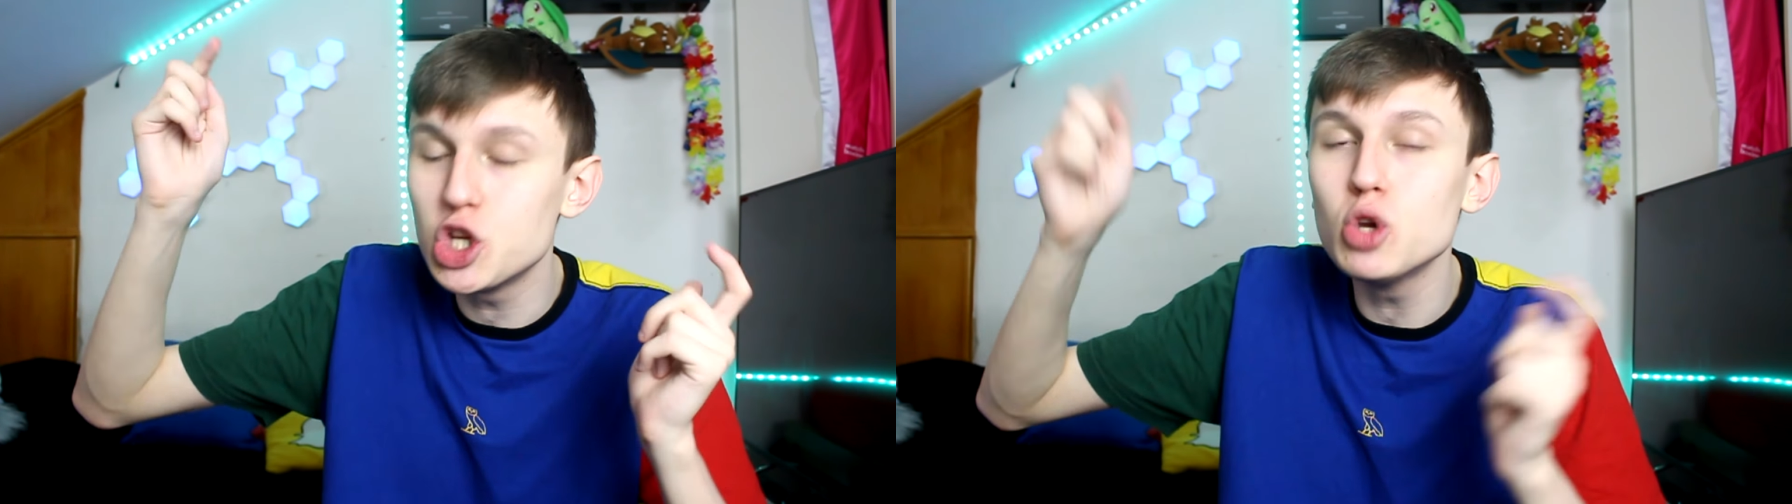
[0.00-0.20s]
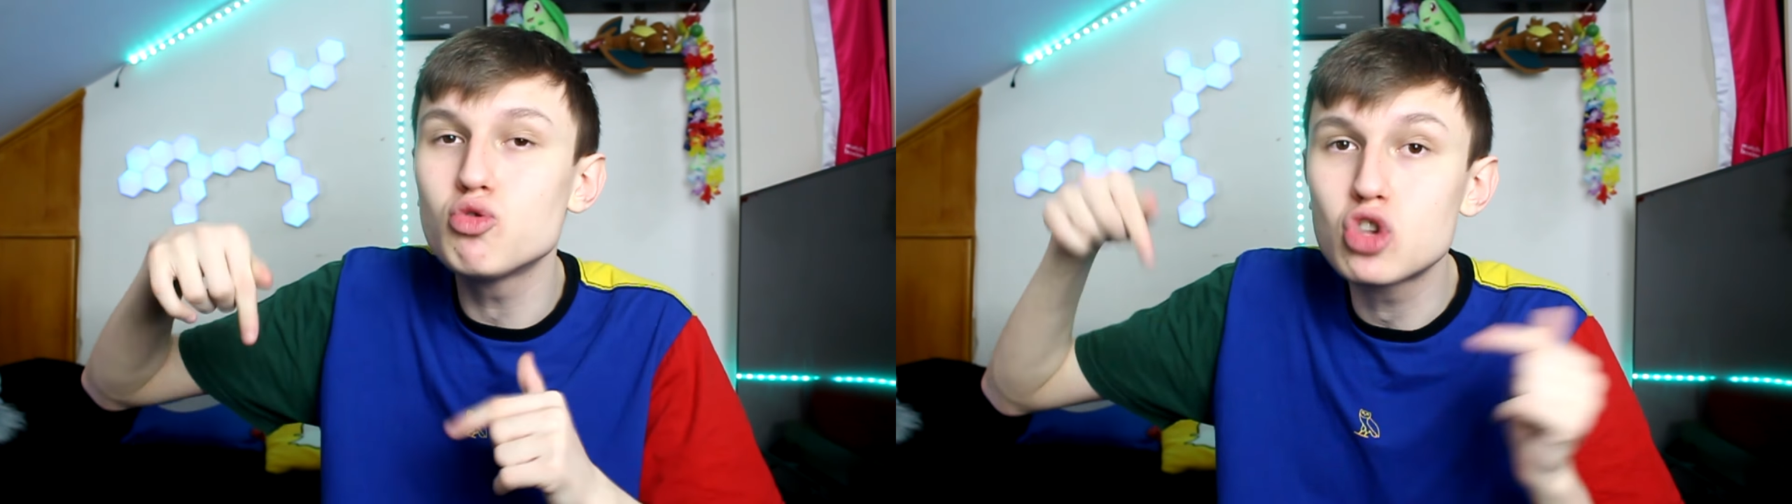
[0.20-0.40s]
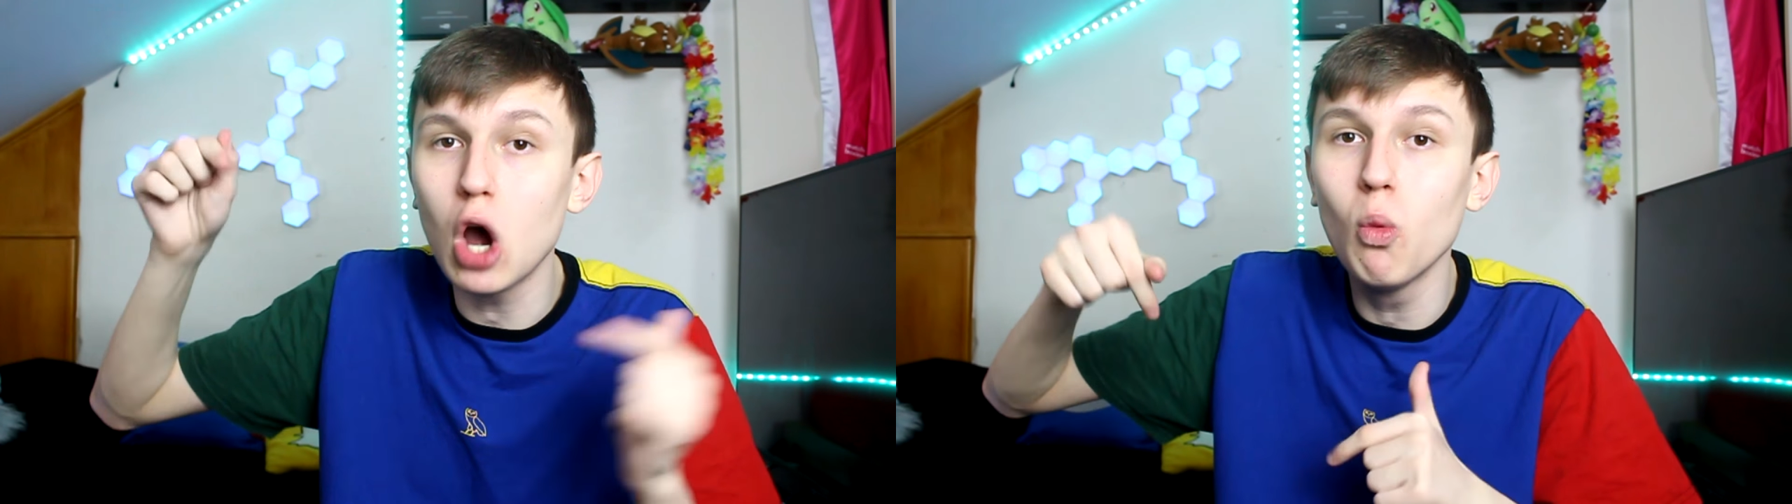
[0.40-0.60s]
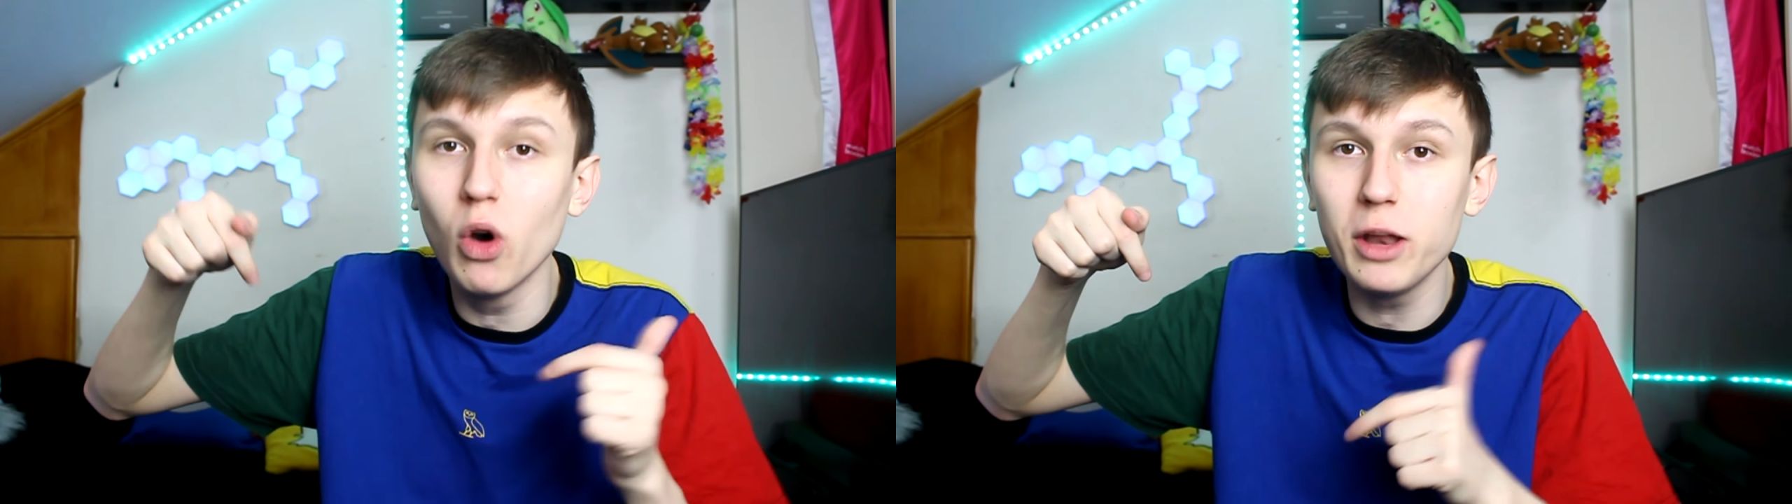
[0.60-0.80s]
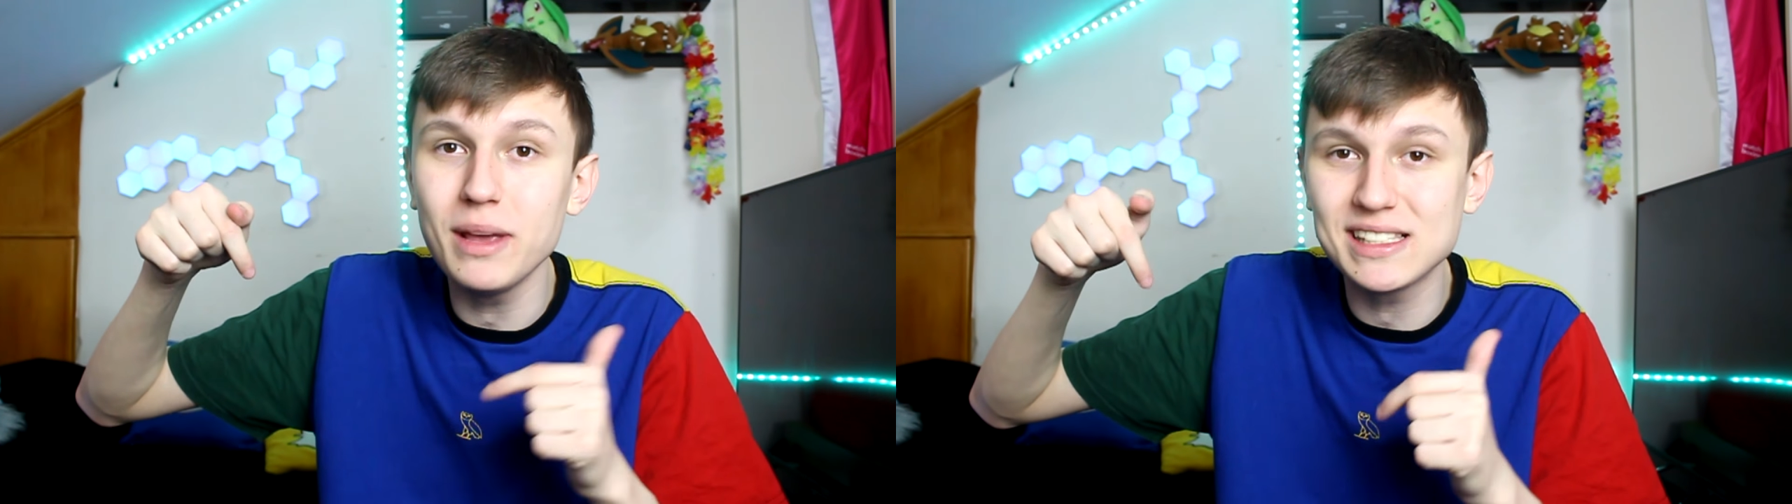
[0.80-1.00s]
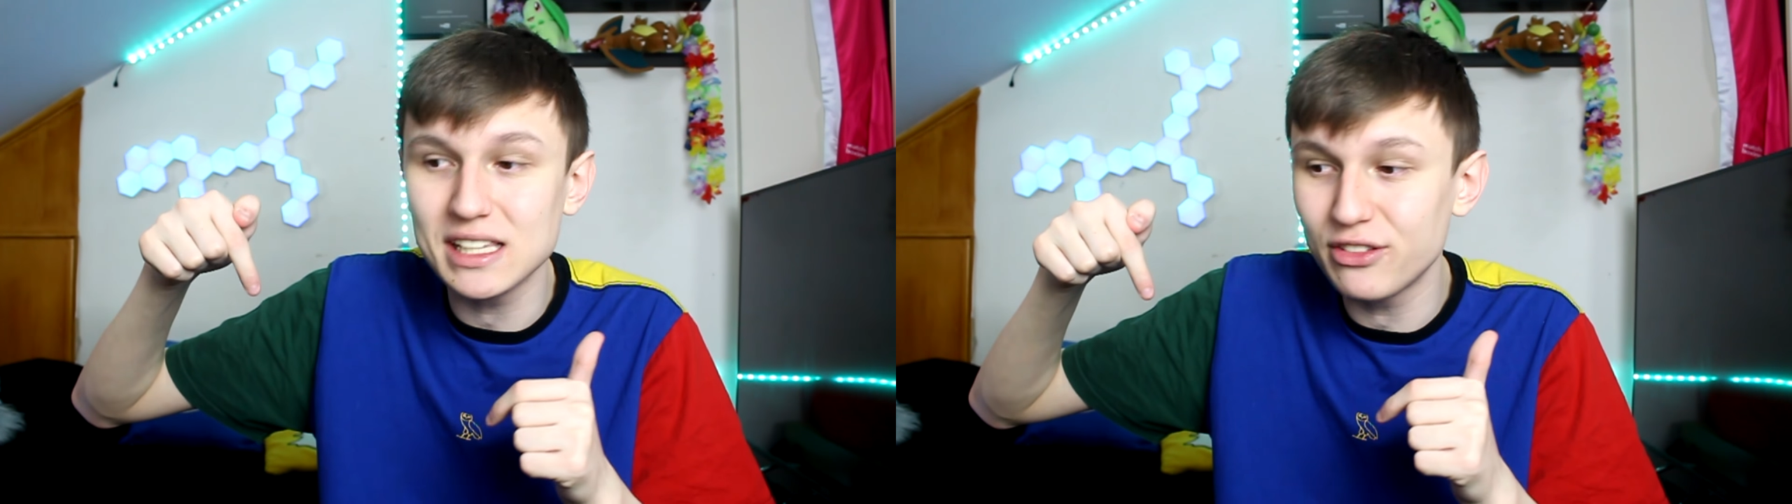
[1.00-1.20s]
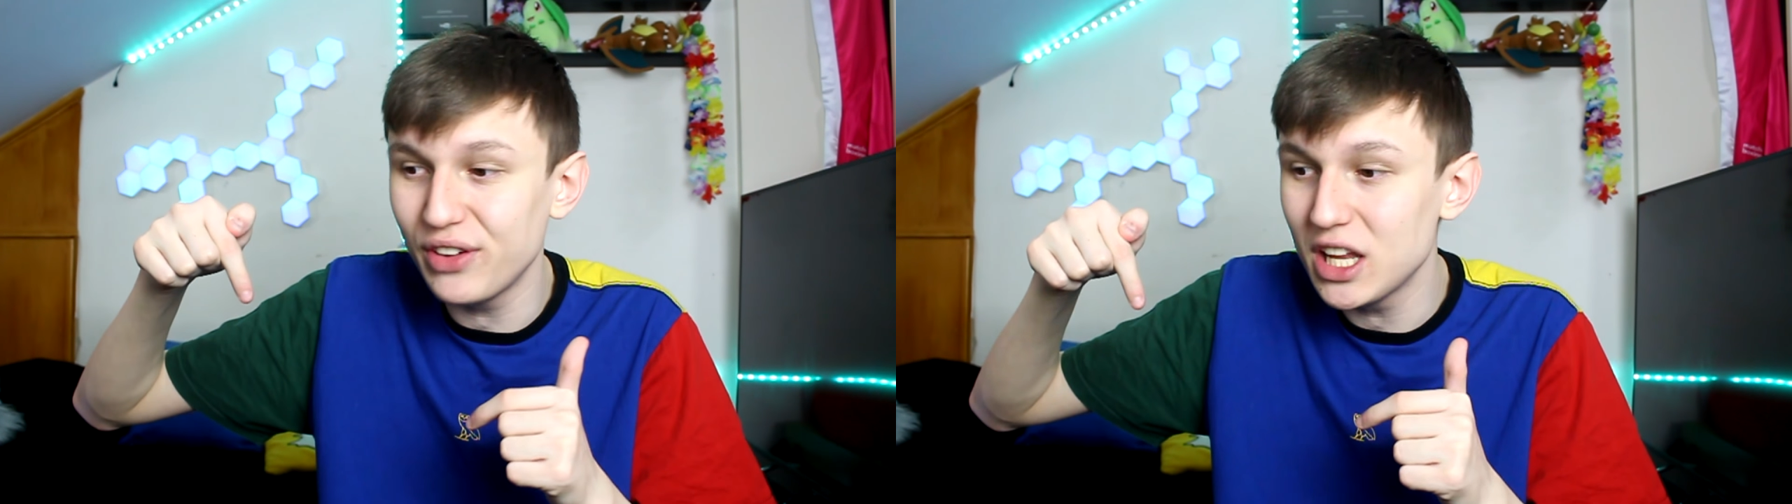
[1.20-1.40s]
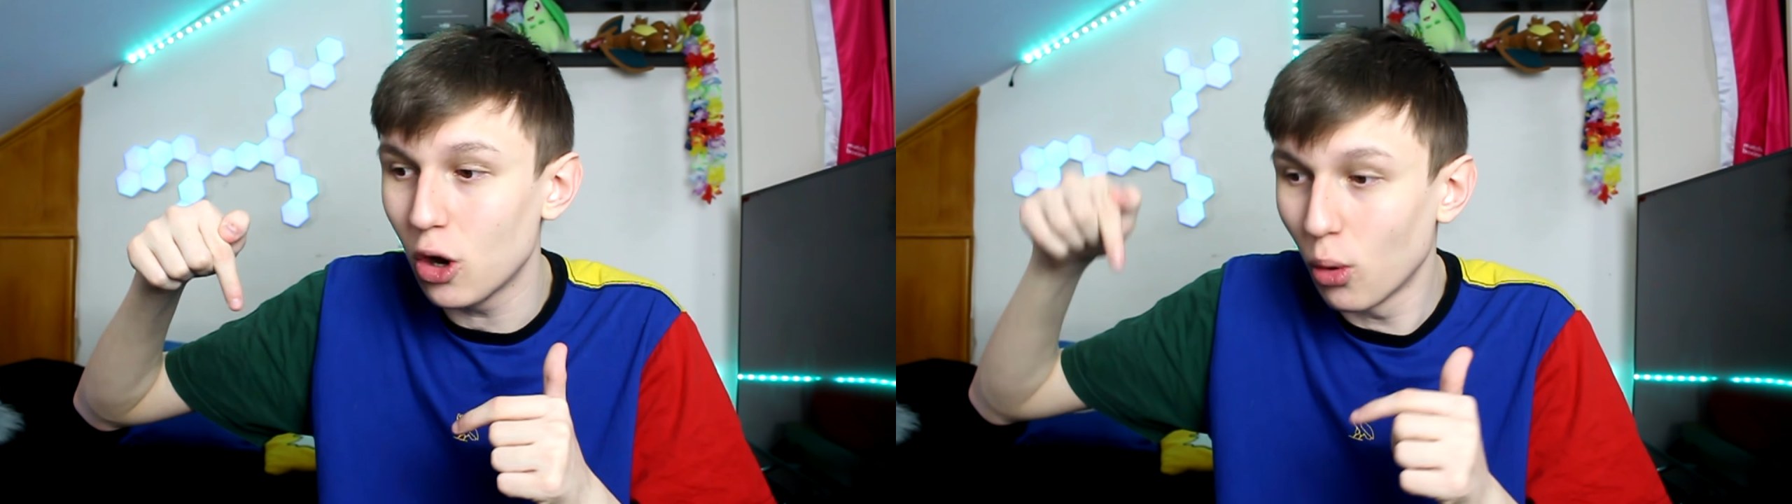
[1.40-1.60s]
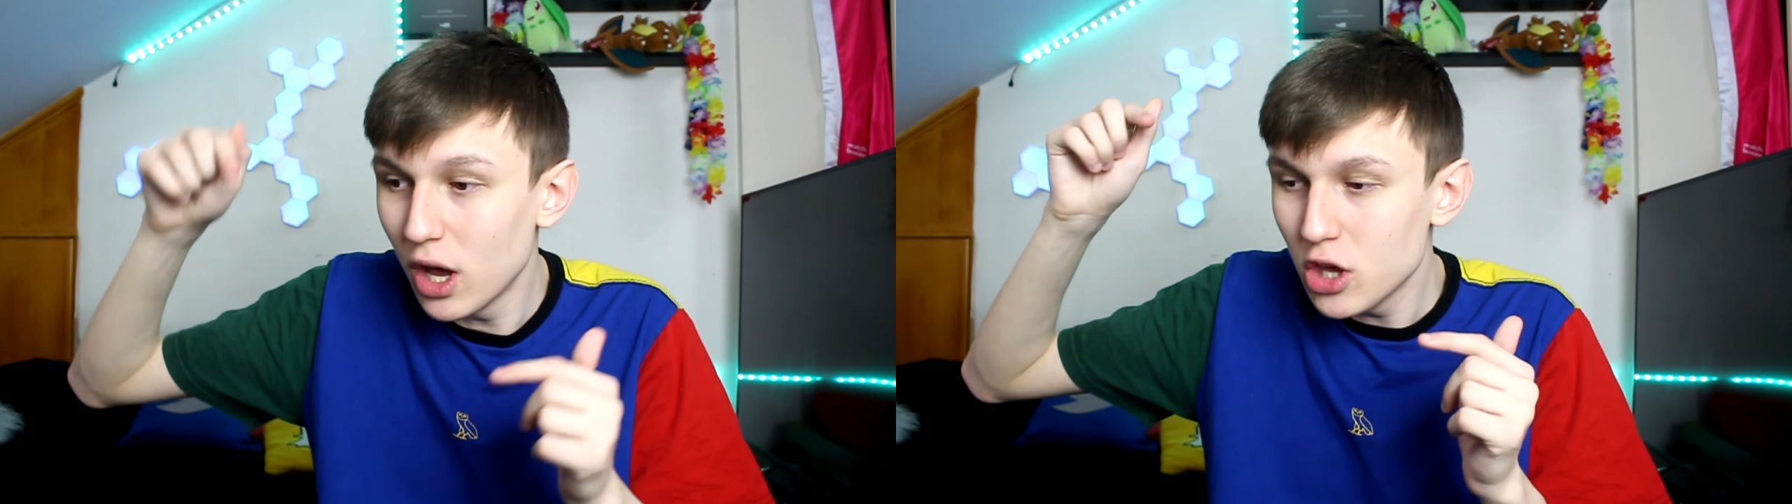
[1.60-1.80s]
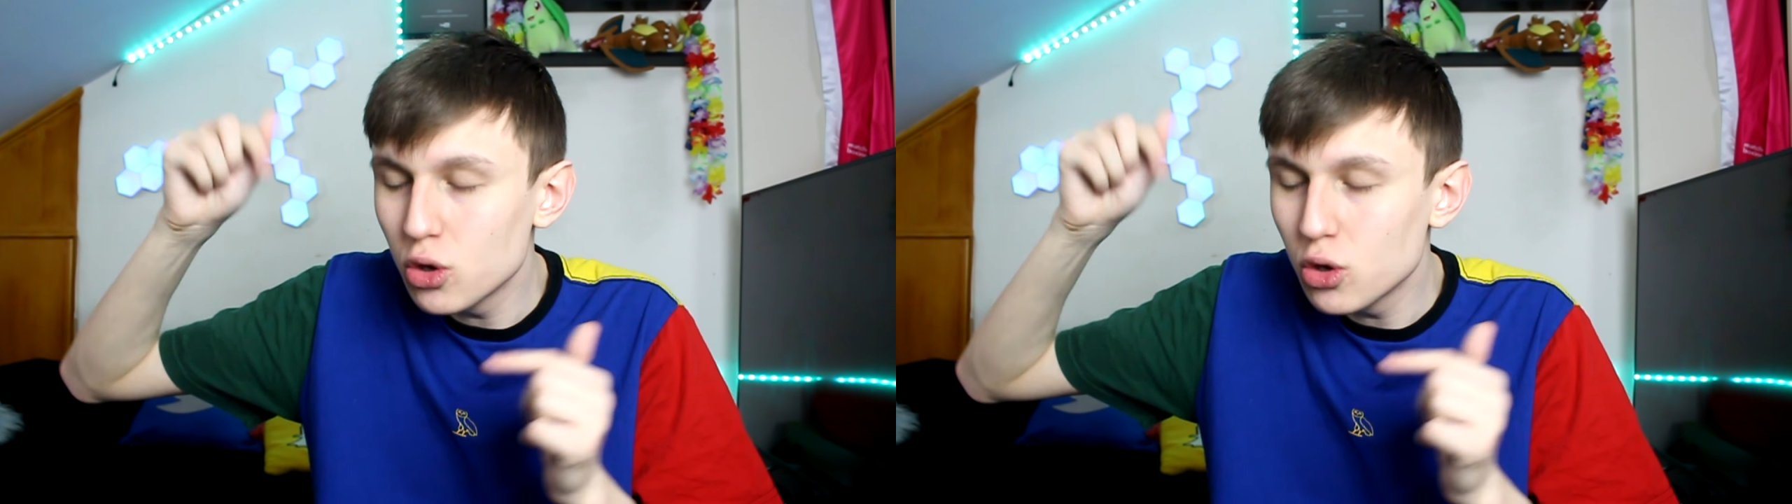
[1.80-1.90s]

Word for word: You don't want to miss this video.